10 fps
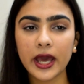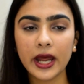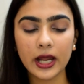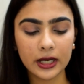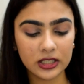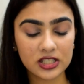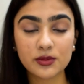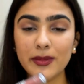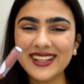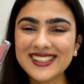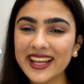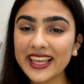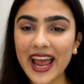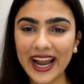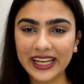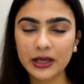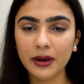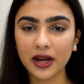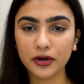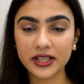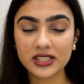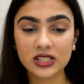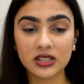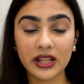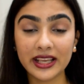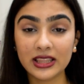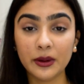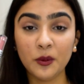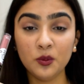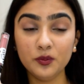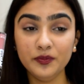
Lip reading: And this smells like antibiotics, like the